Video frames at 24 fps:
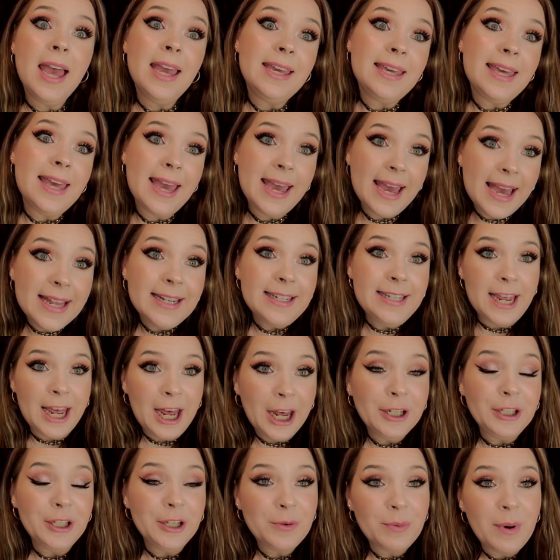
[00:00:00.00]
Can't
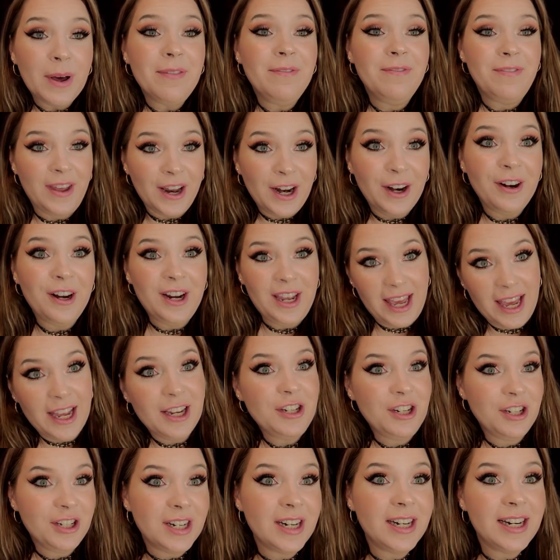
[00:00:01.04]
tell you what
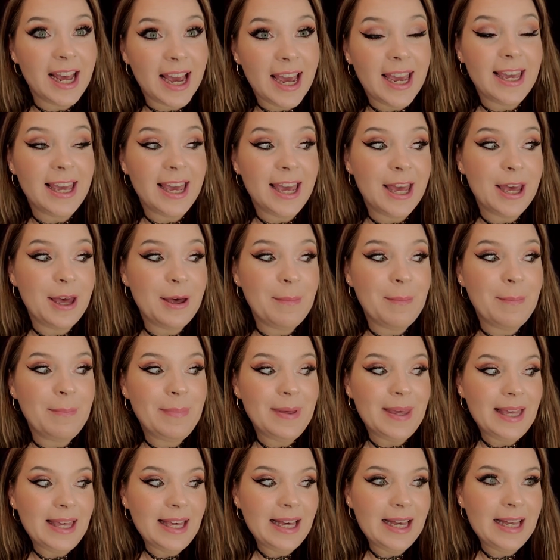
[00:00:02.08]
variation I am
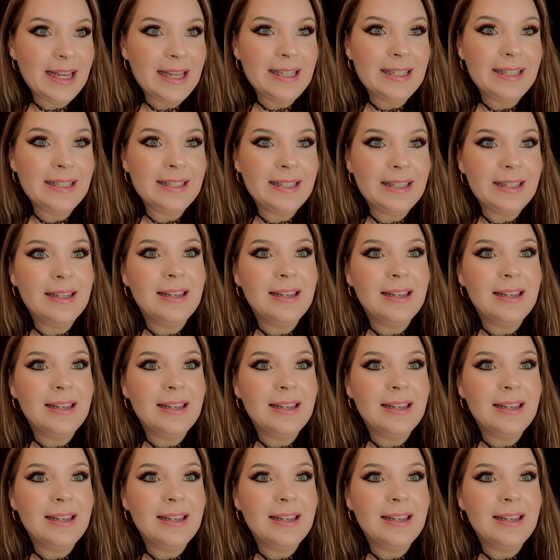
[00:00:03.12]
because